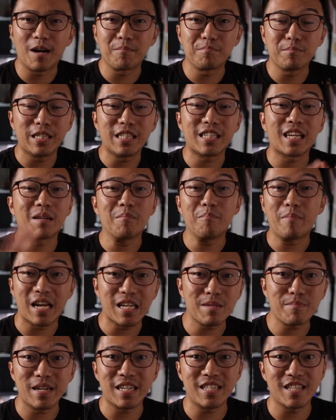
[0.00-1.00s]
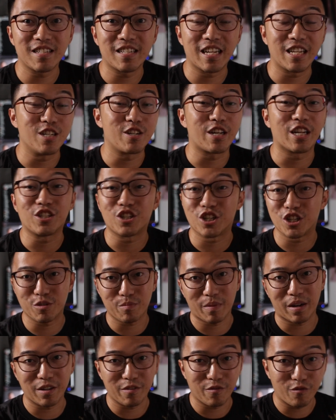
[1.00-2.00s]
These are the best places that you can change
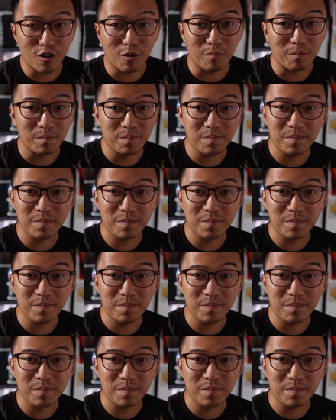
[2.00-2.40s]
money from.